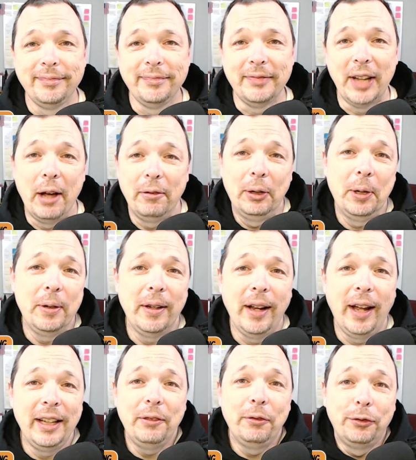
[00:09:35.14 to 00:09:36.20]
Now I've learned
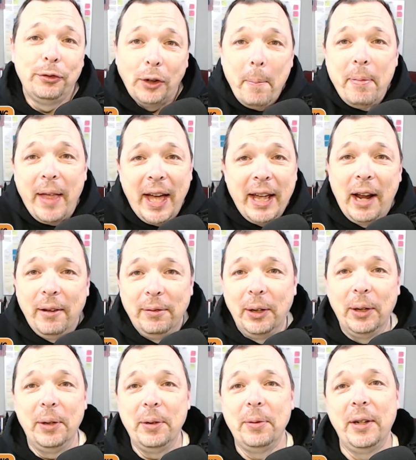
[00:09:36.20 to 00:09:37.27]
I, from that, I've
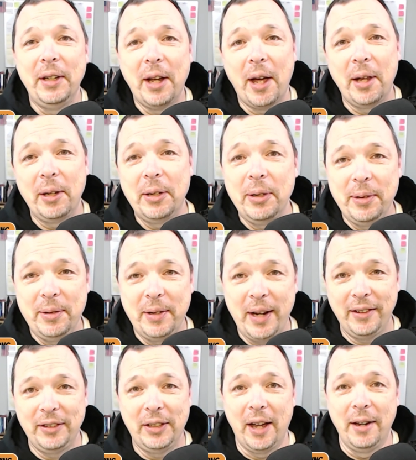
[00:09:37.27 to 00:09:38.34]
learned what not to do
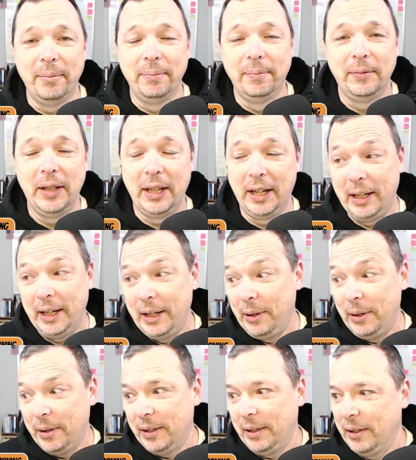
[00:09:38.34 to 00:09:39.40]
next time. And I
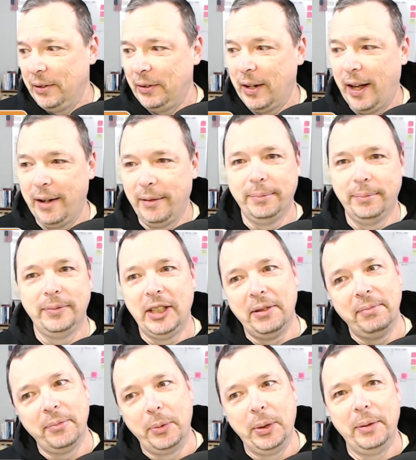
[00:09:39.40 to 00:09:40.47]
didn't do it this time.
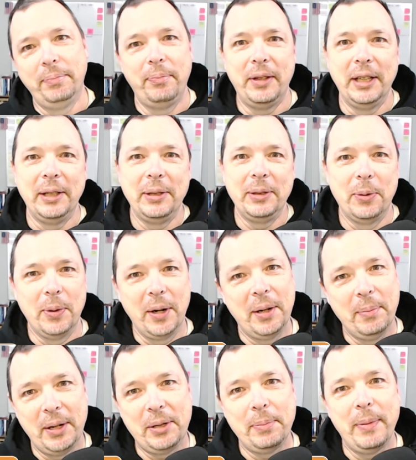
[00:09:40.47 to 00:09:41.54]
And we're things are
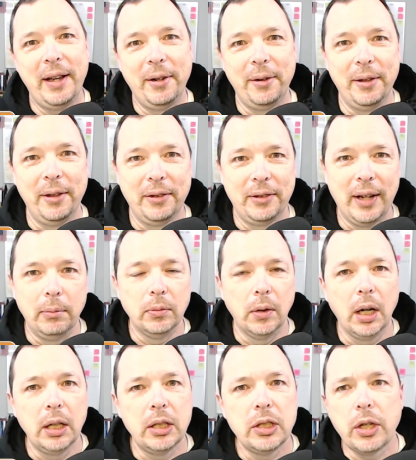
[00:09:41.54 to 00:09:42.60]
working much better this time,
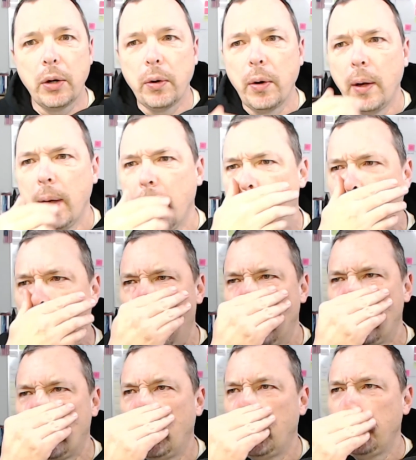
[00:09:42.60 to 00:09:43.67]
right? So
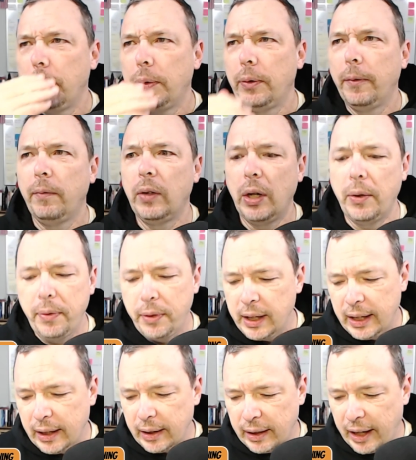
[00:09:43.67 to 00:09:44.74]
don't, don't
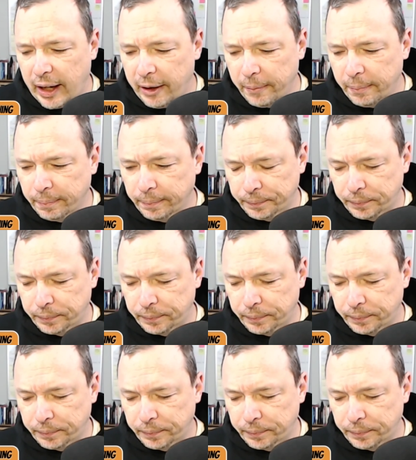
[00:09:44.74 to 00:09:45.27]
think that,